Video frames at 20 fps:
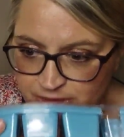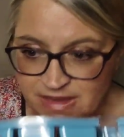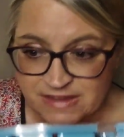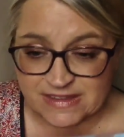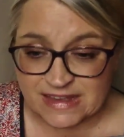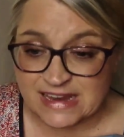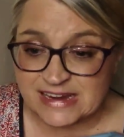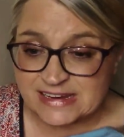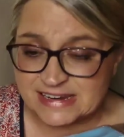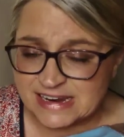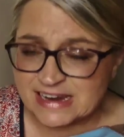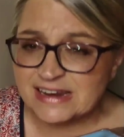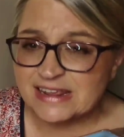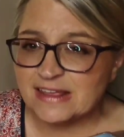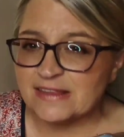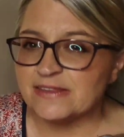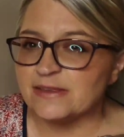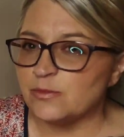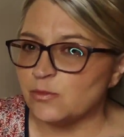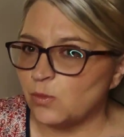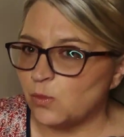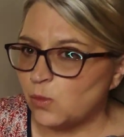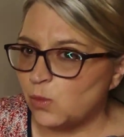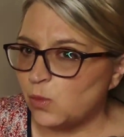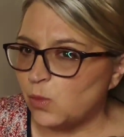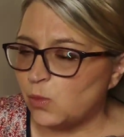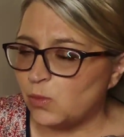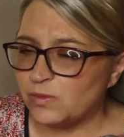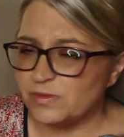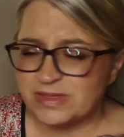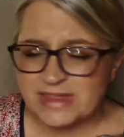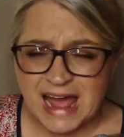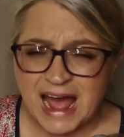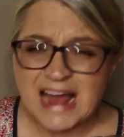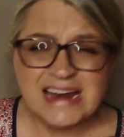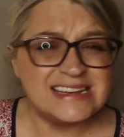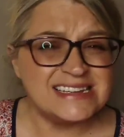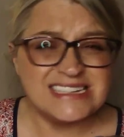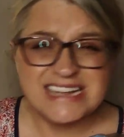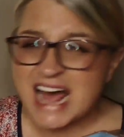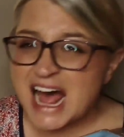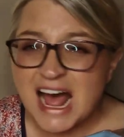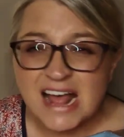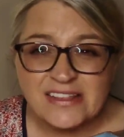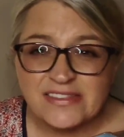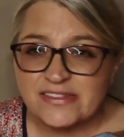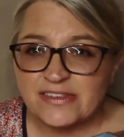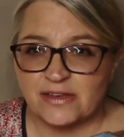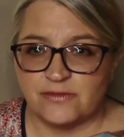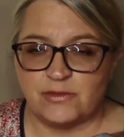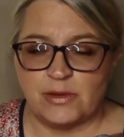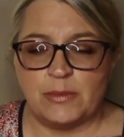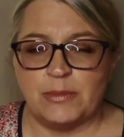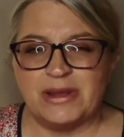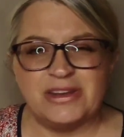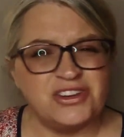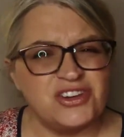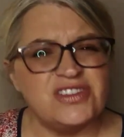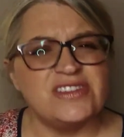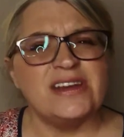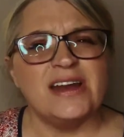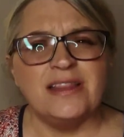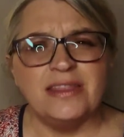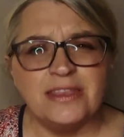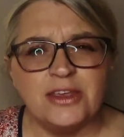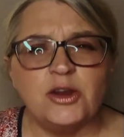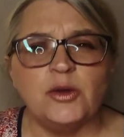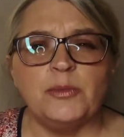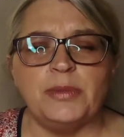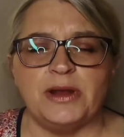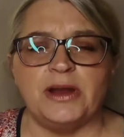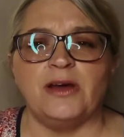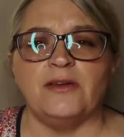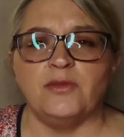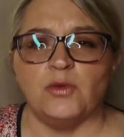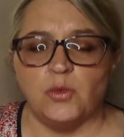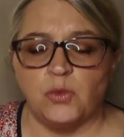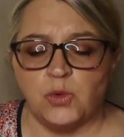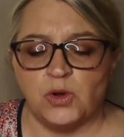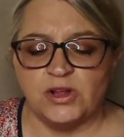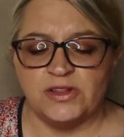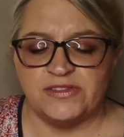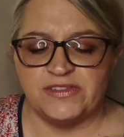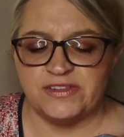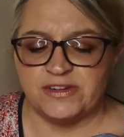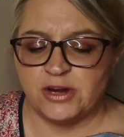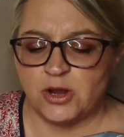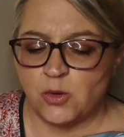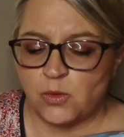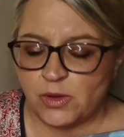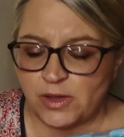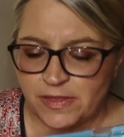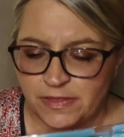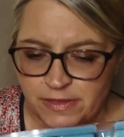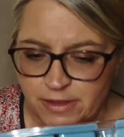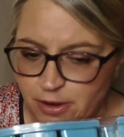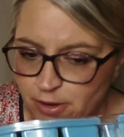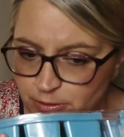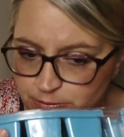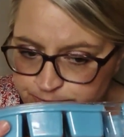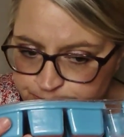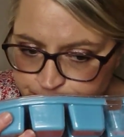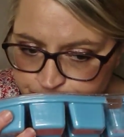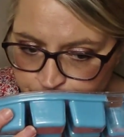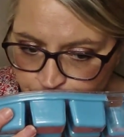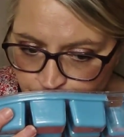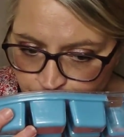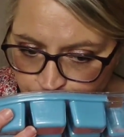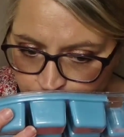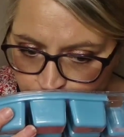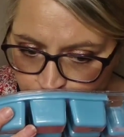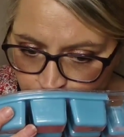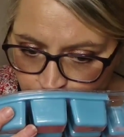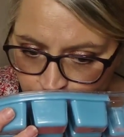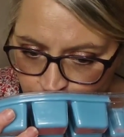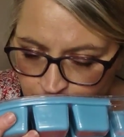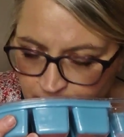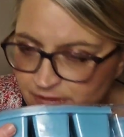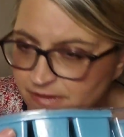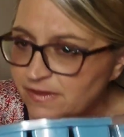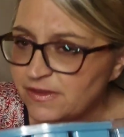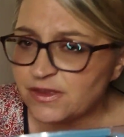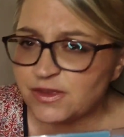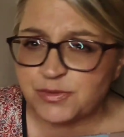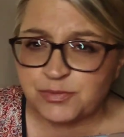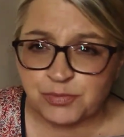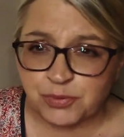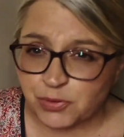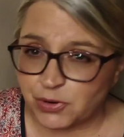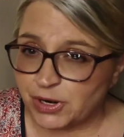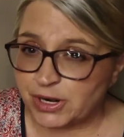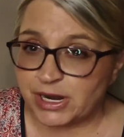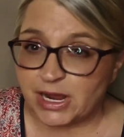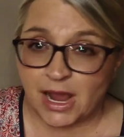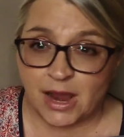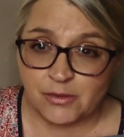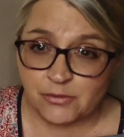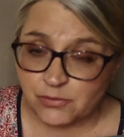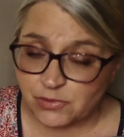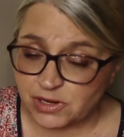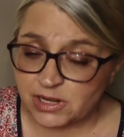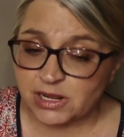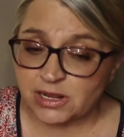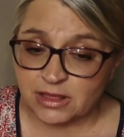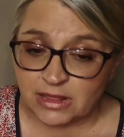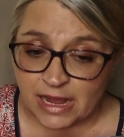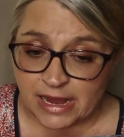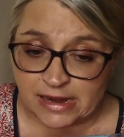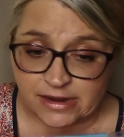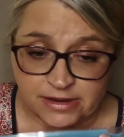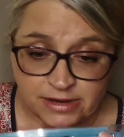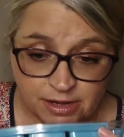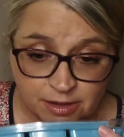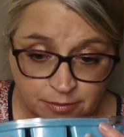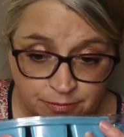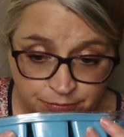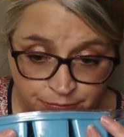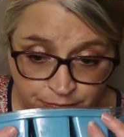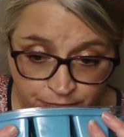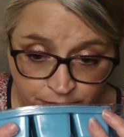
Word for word: Because I did get some, not tons of it, but just a little bit of a woods note in there. This is pretty. I really liked it.